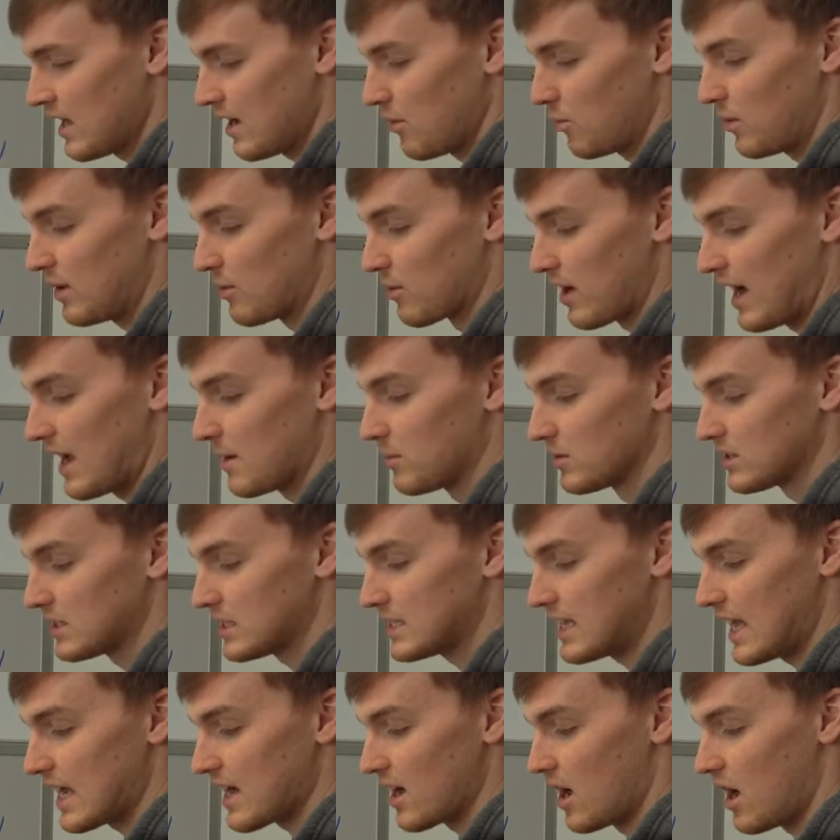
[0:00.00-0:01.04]
We were able to
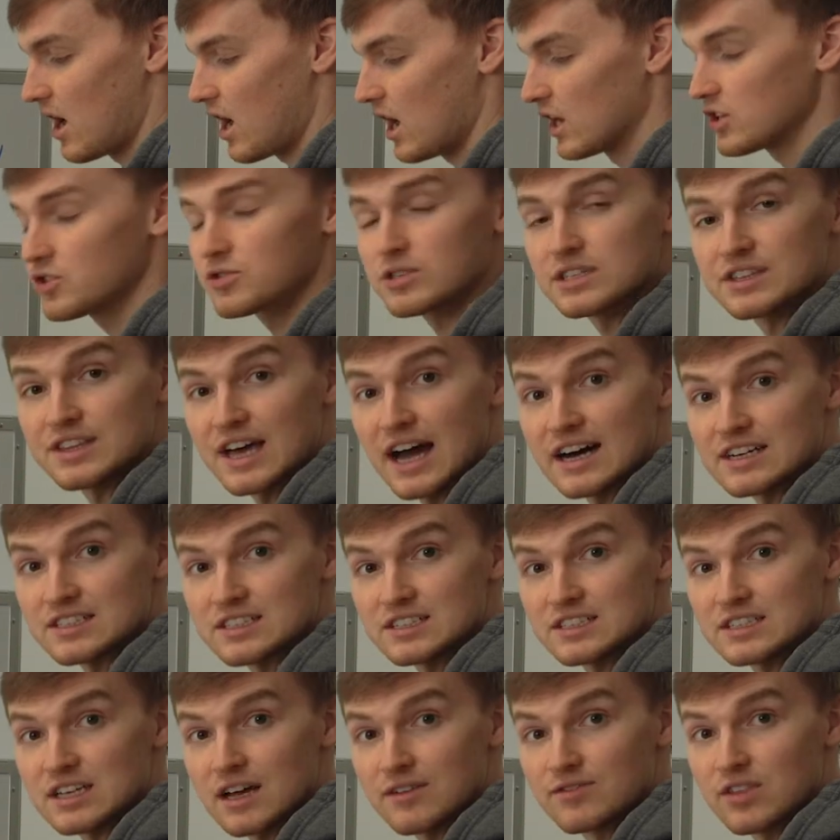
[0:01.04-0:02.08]
take
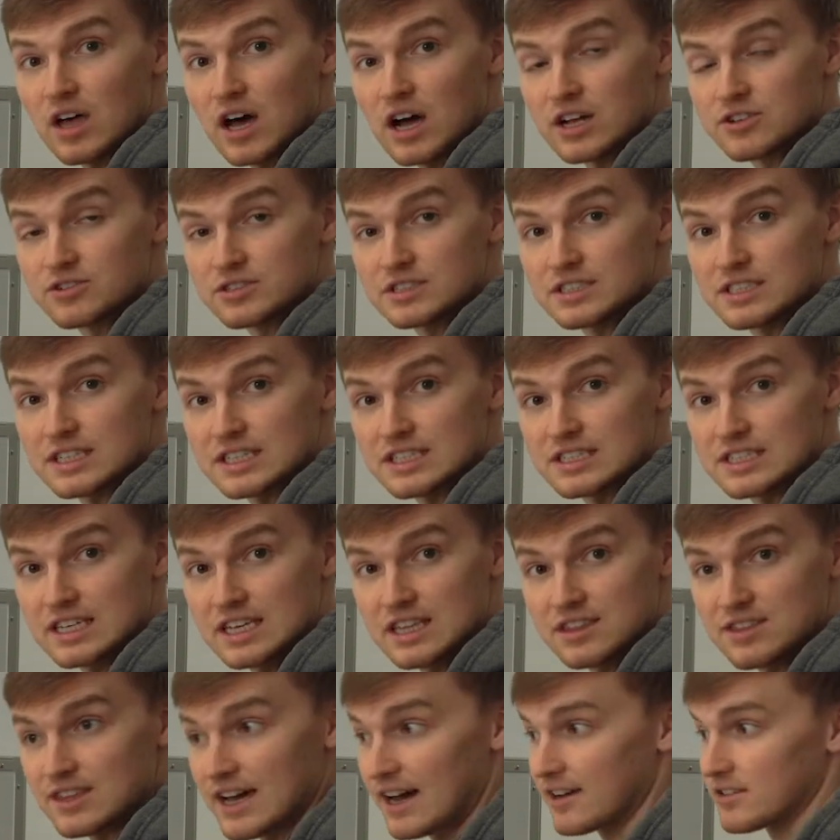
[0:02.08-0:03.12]
$100,000 of the
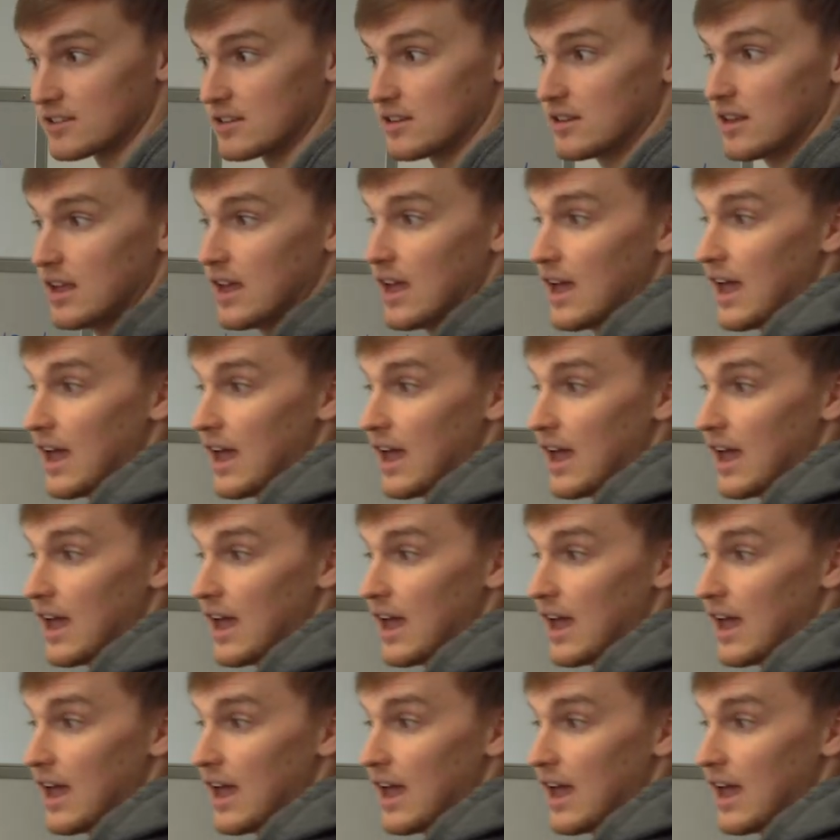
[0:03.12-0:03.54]
$116,000